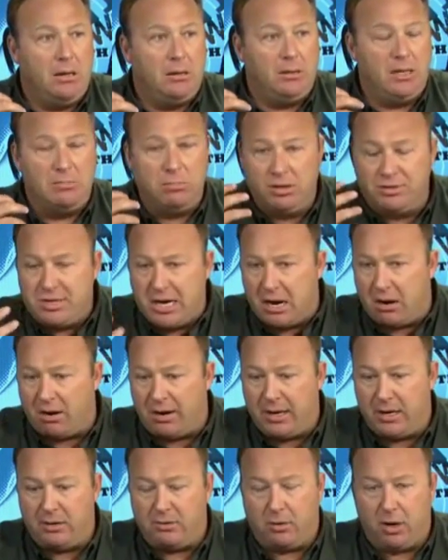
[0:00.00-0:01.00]

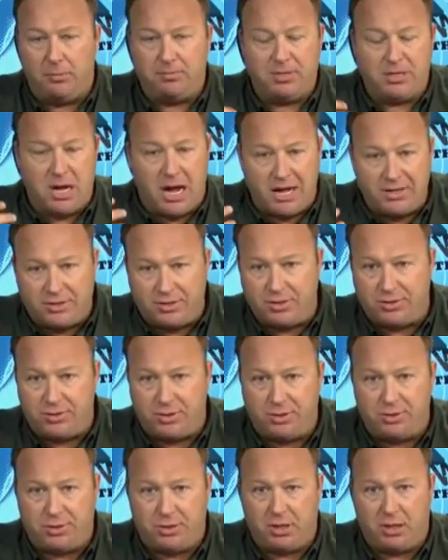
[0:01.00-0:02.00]
libertarian groups,
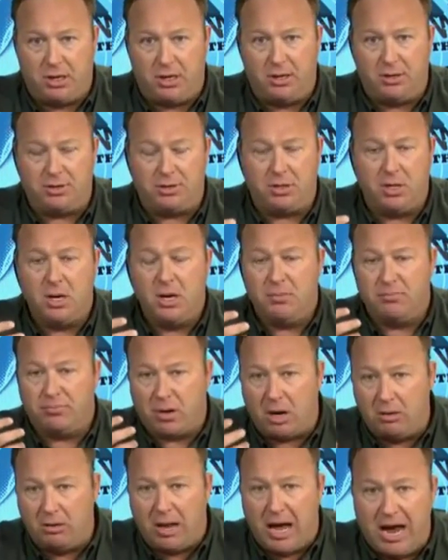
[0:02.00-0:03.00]
constitutionalist,
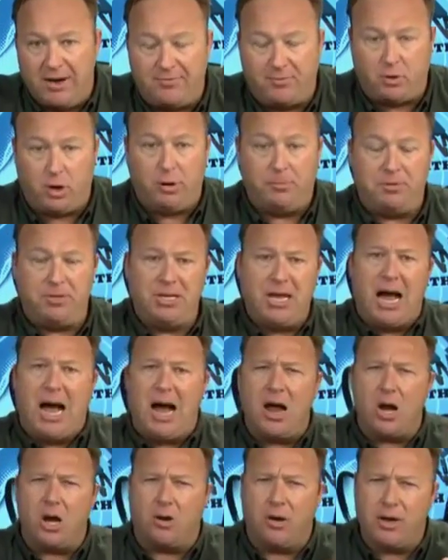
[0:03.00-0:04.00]
pro-life groups, the
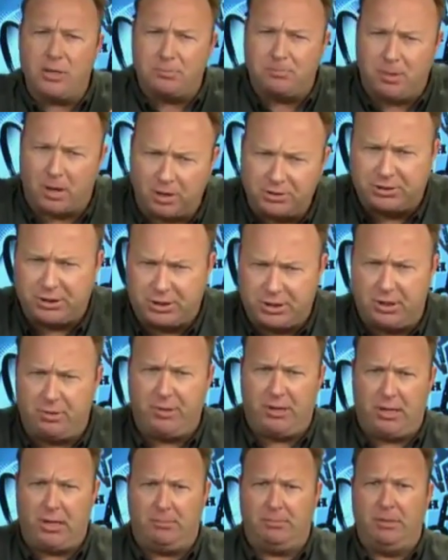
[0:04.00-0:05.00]
IRS
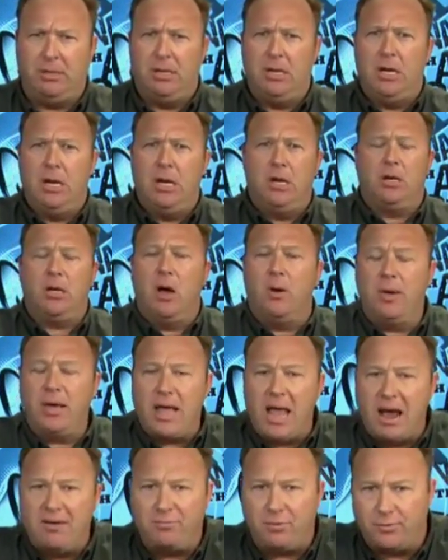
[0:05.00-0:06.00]
persecuting them,
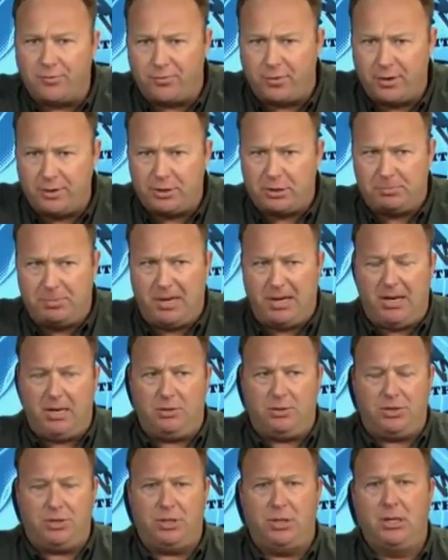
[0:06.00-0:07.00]
going after free
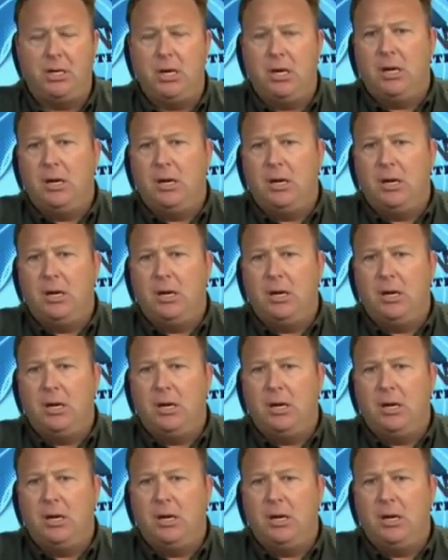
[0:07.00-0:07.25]
speech,